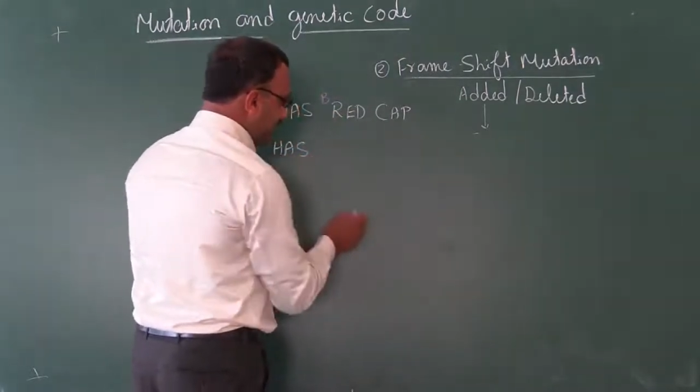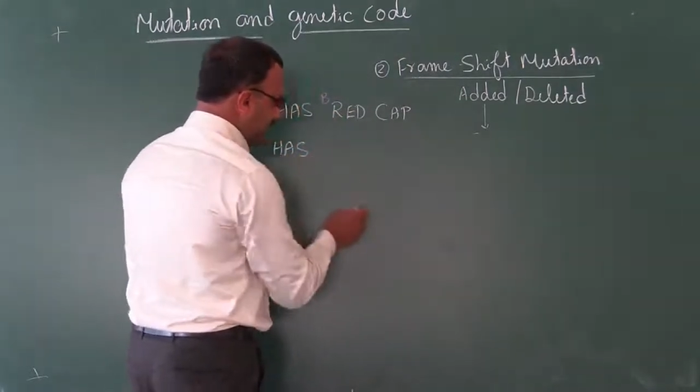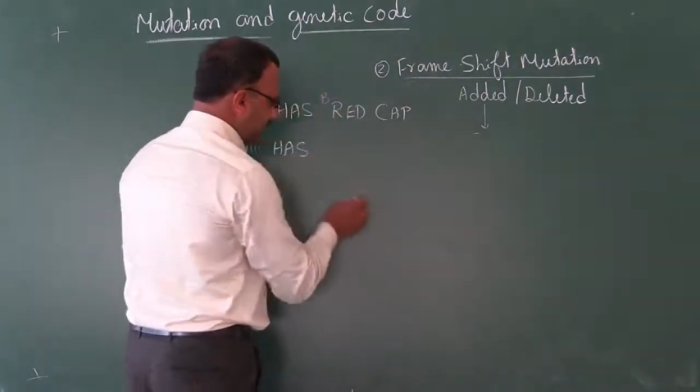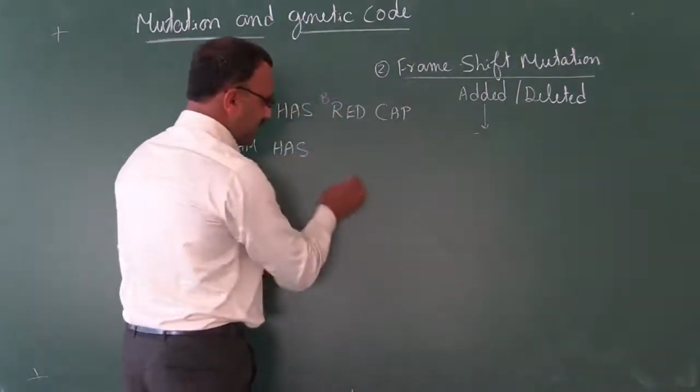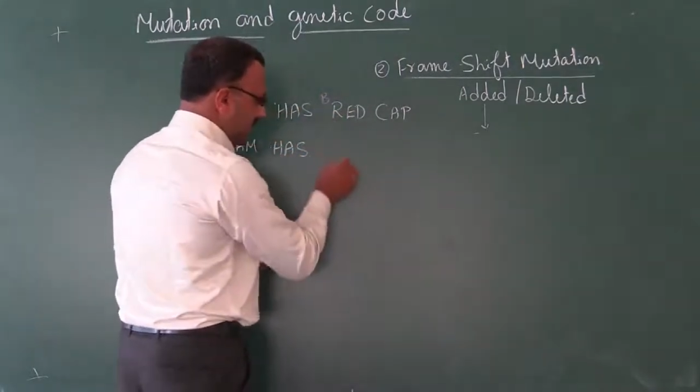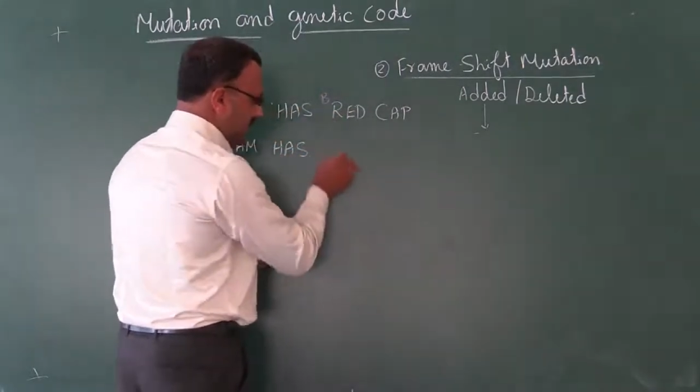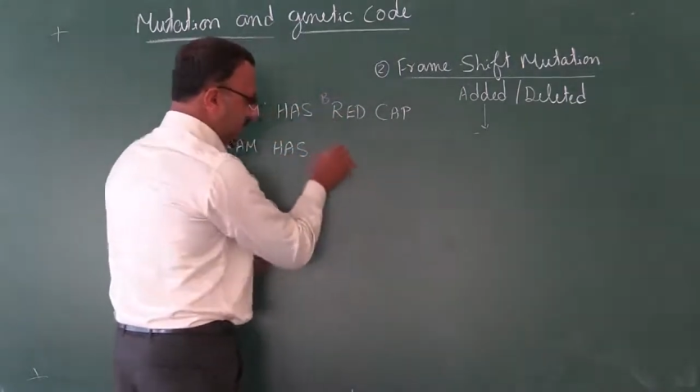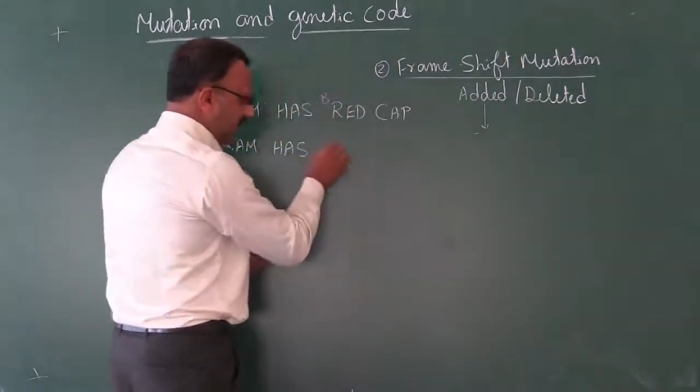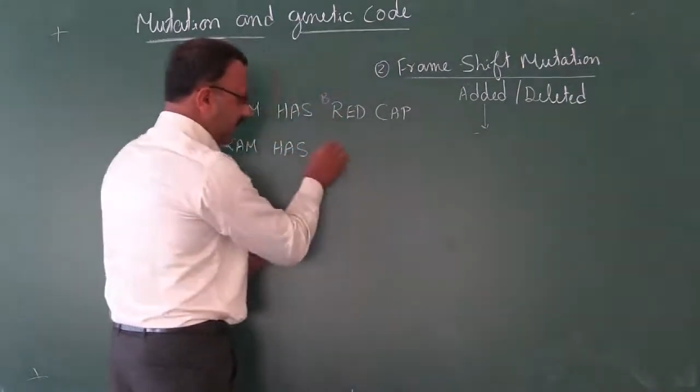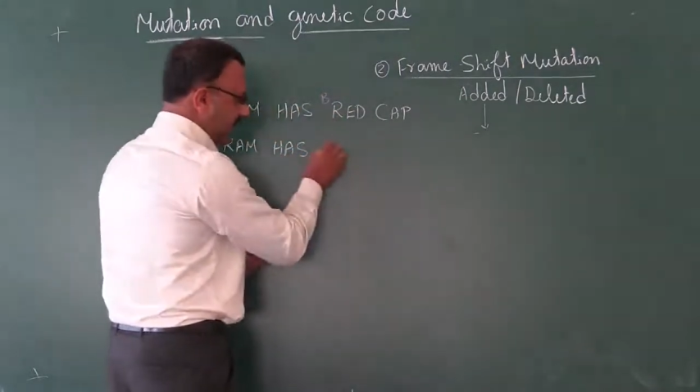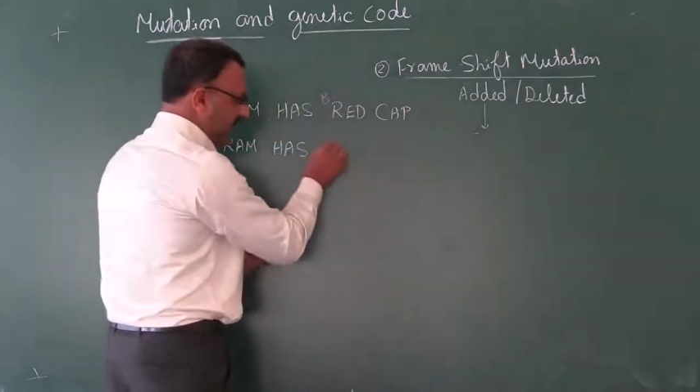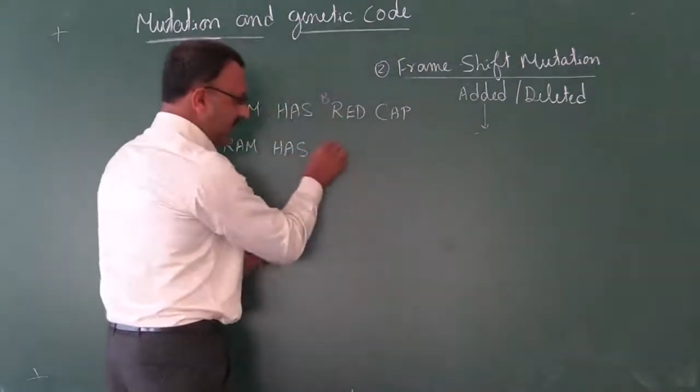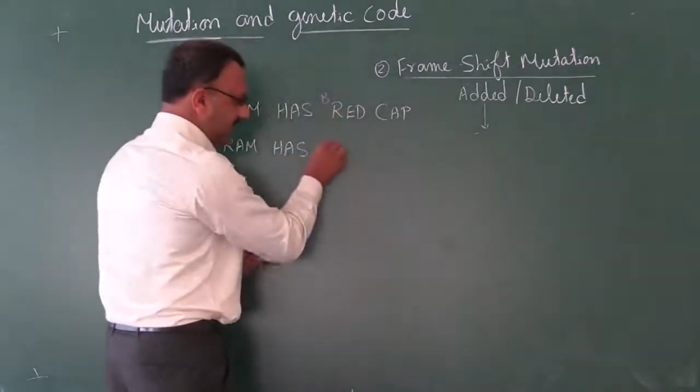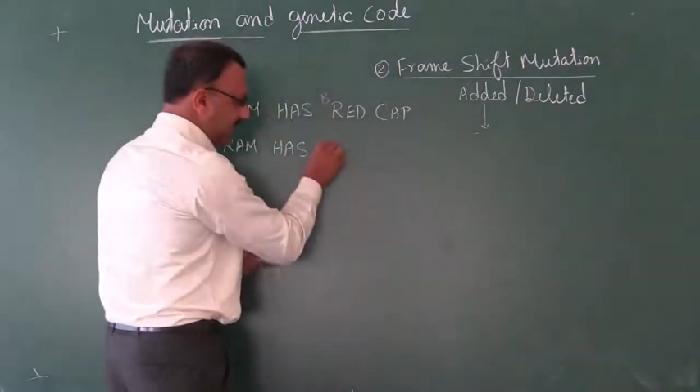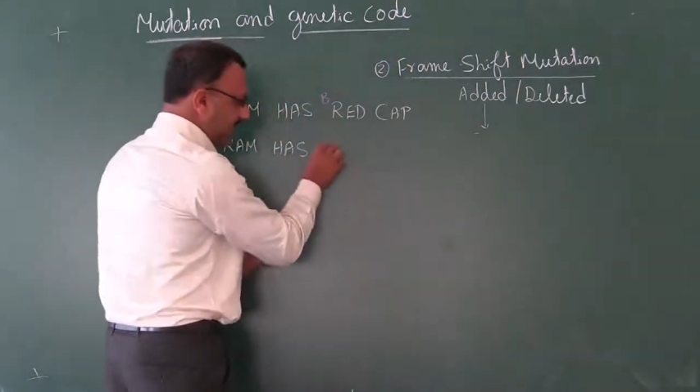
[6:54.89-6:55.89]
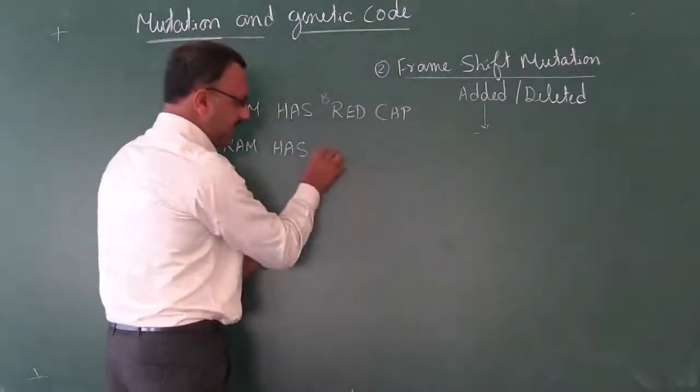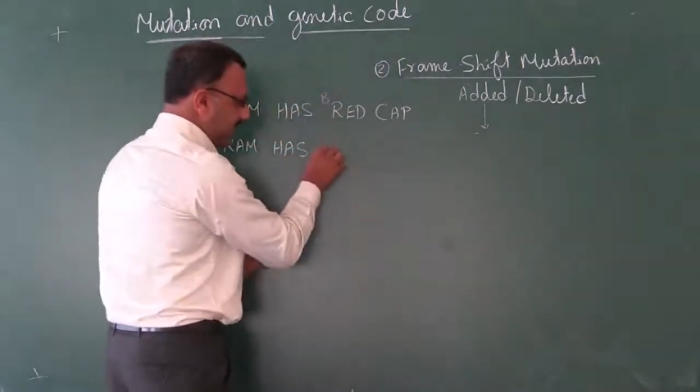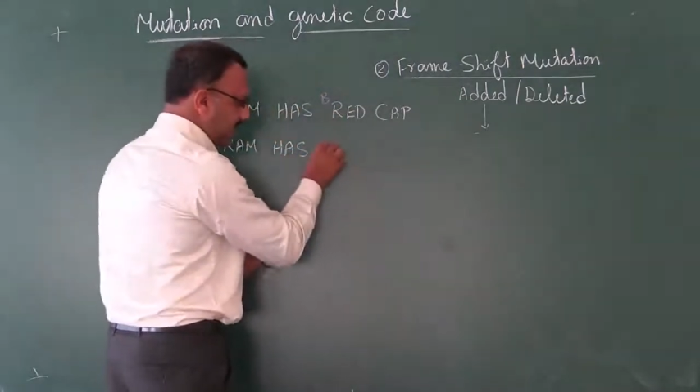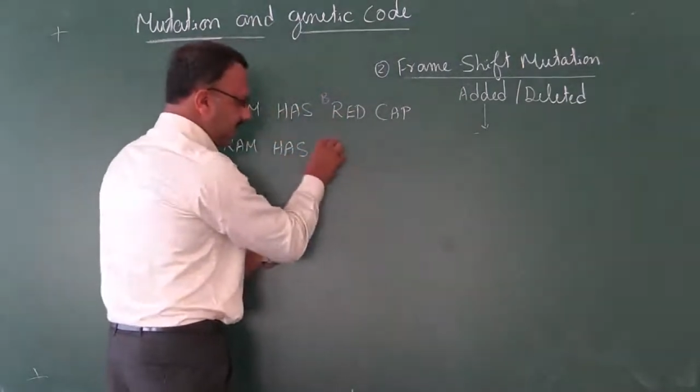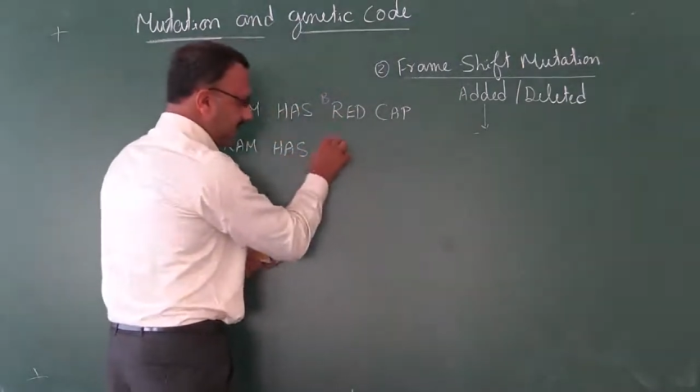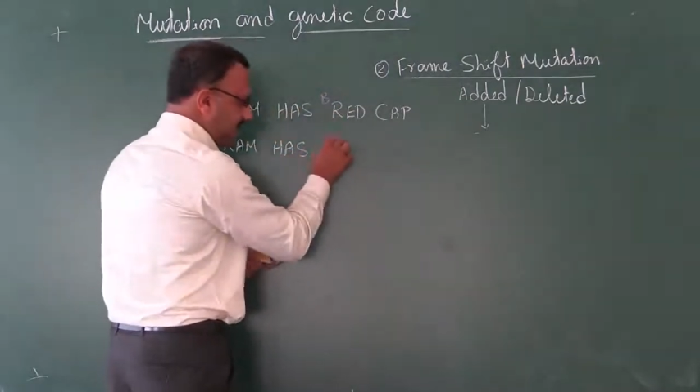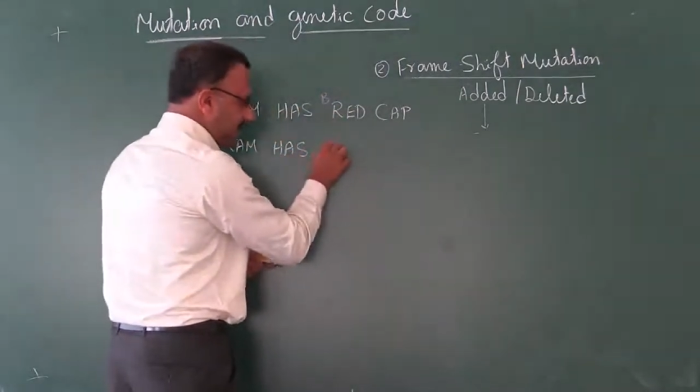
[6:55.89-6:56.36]
like we can see here,
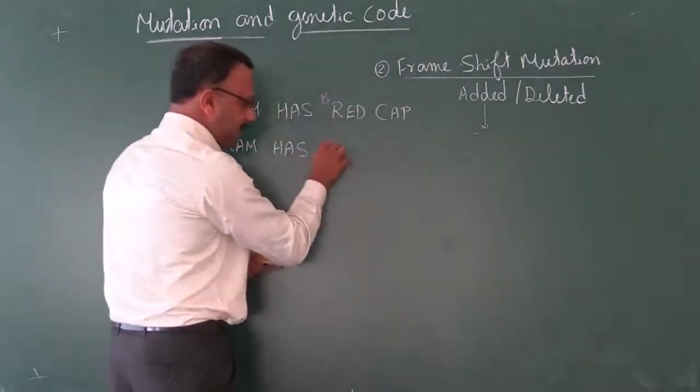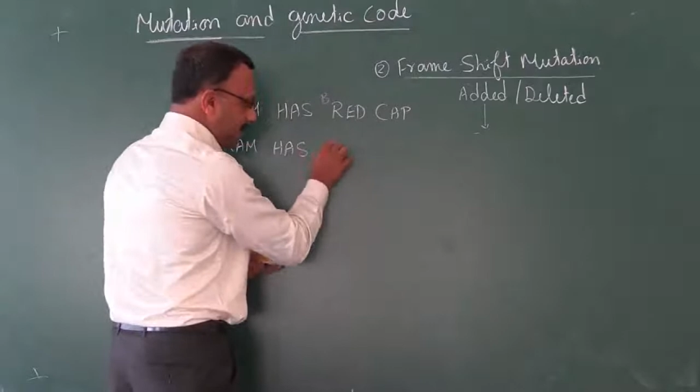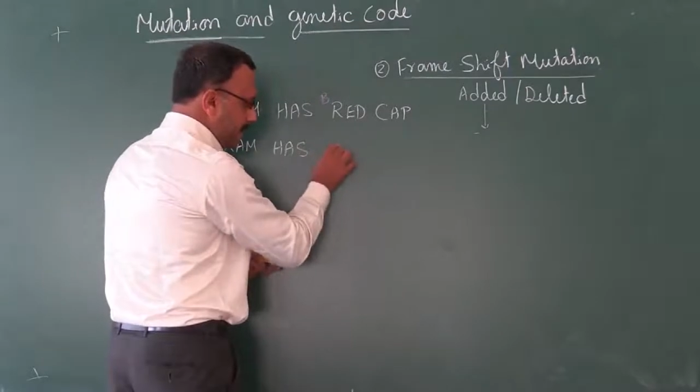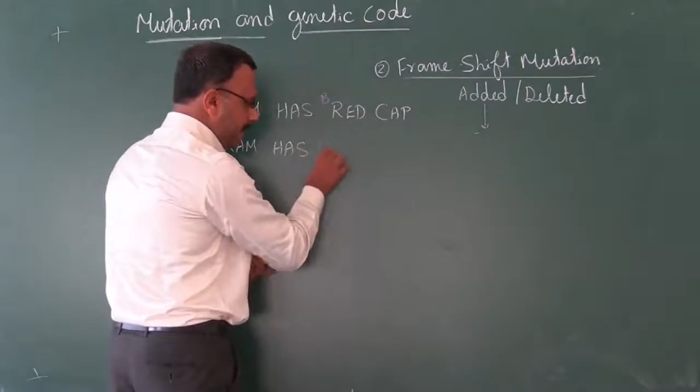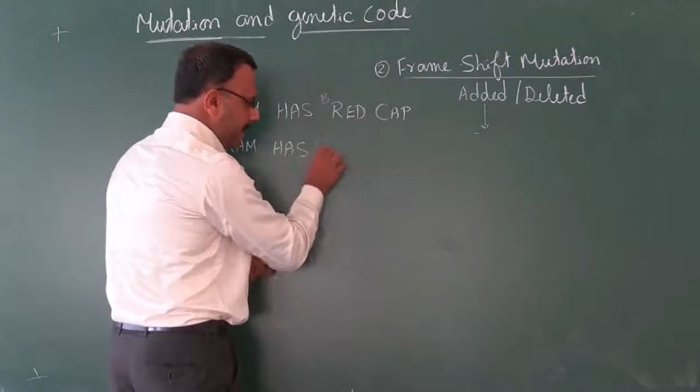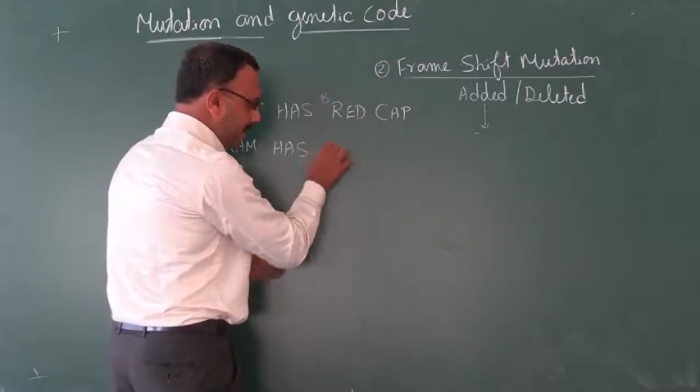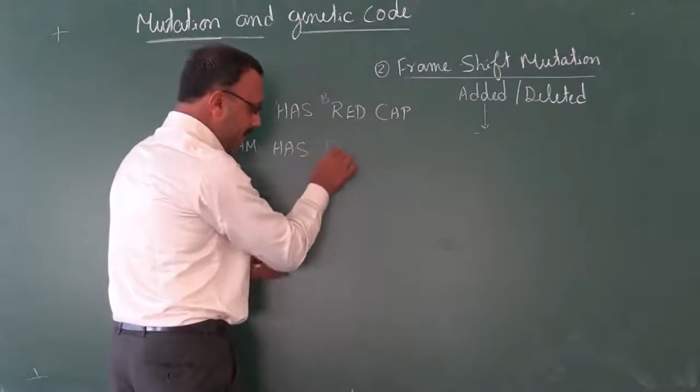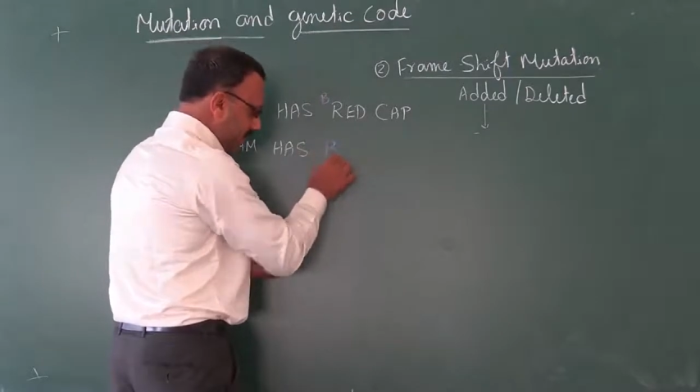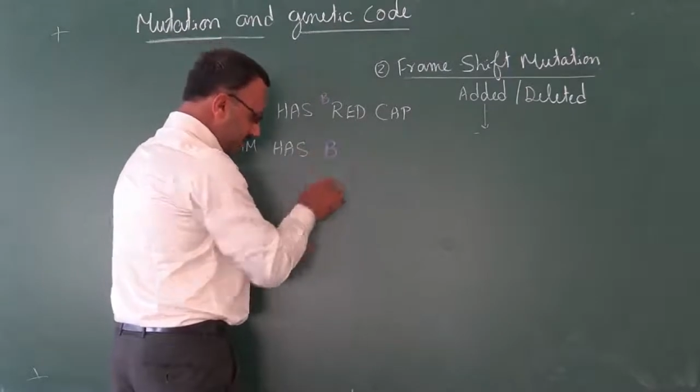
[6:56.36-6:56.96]
B,